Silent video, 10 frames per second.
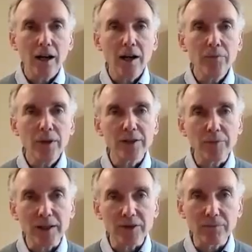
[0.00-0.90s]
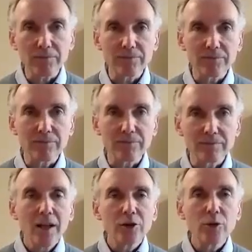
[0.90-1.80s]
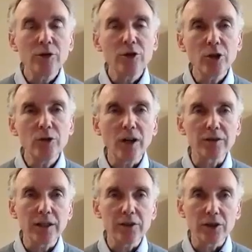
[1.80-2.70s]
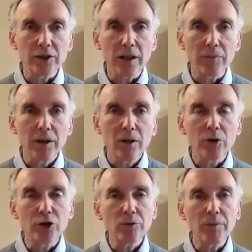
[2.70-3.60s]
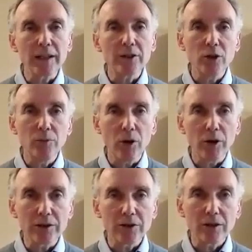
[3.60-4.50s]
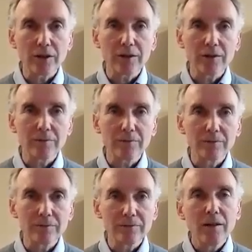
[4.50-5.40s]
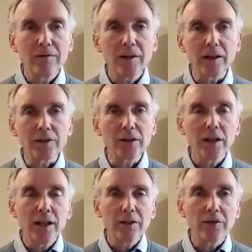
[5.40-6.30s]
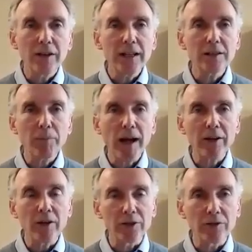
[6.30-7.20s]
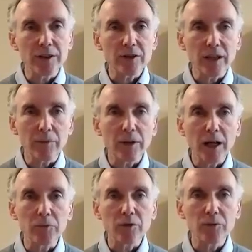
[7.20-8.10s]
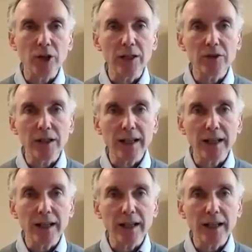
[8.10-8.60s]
I'm Piers Messam. To introduce our teaching tip, we should make 2 points. First, the phonetic background to this tip comes from J.C.